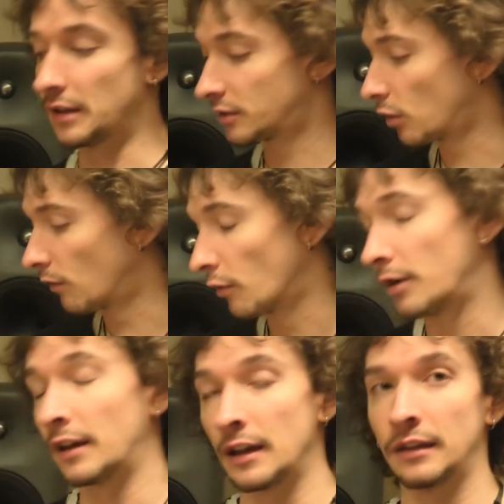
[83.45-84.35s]
it's
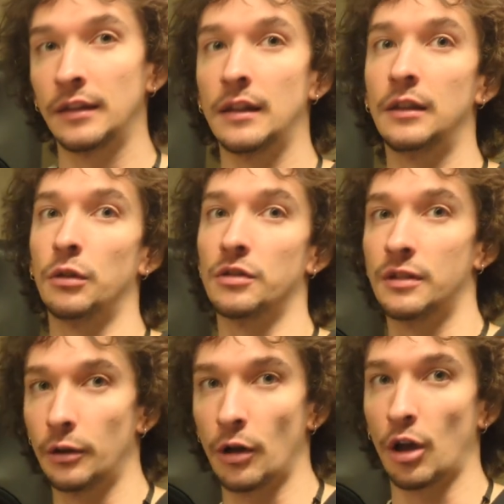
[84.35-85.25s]
converting it into a
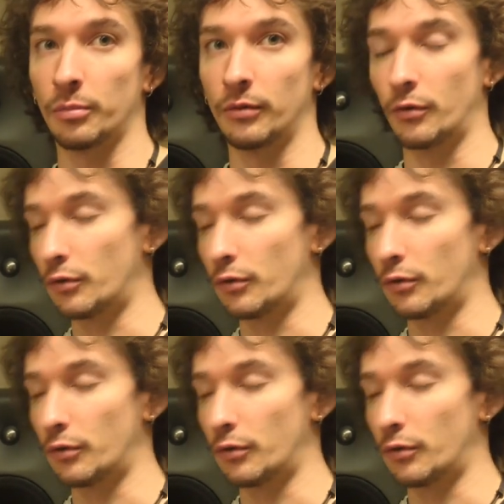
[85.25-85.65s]
stereo output